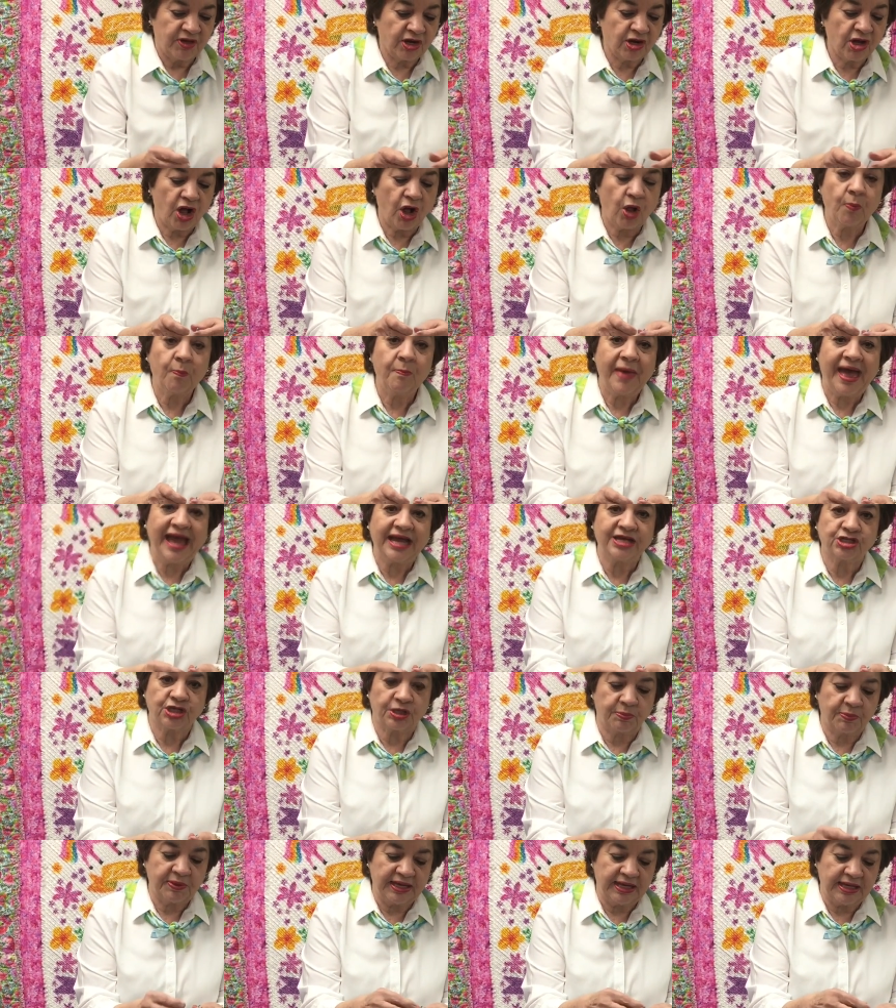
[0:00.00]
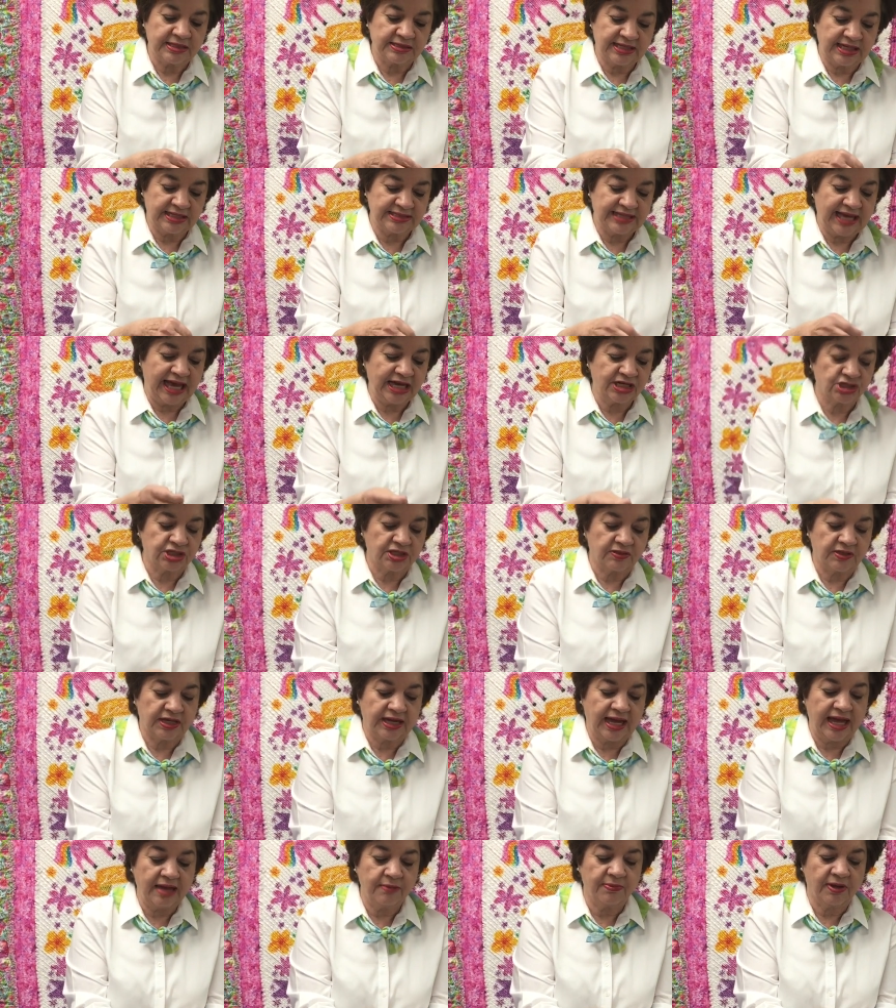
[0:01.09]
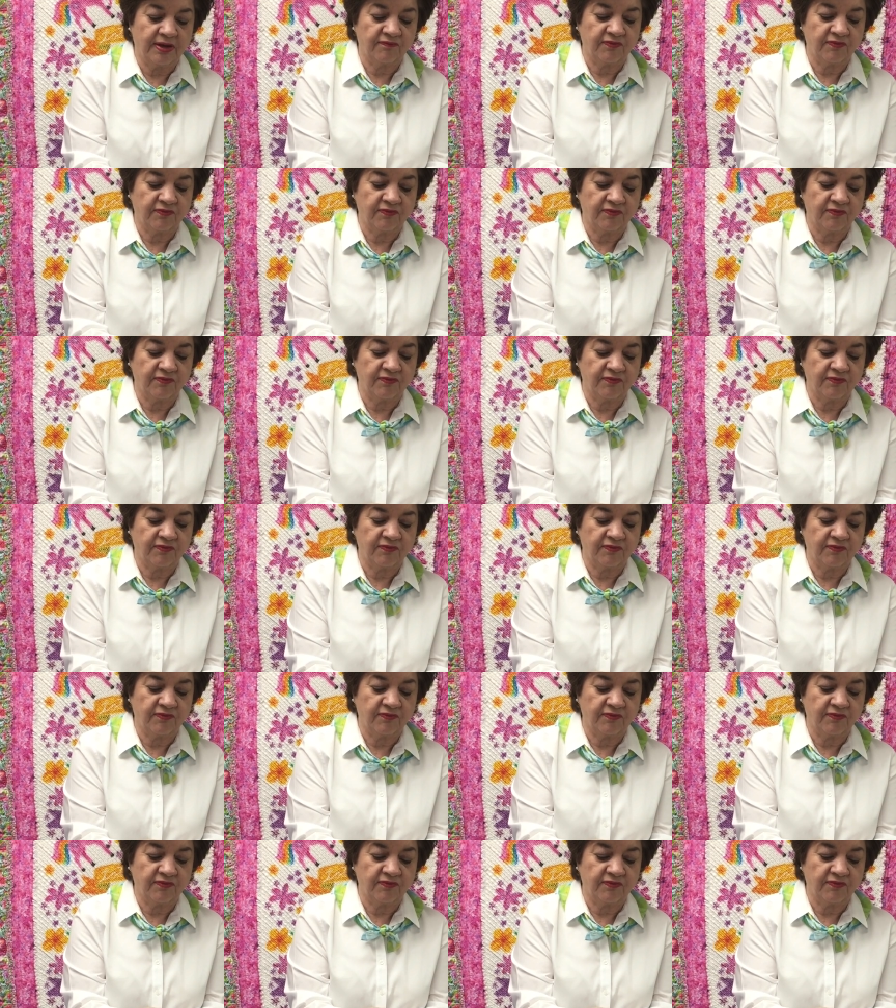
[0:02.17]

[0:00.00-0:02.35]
called magic pens. That's actually the name of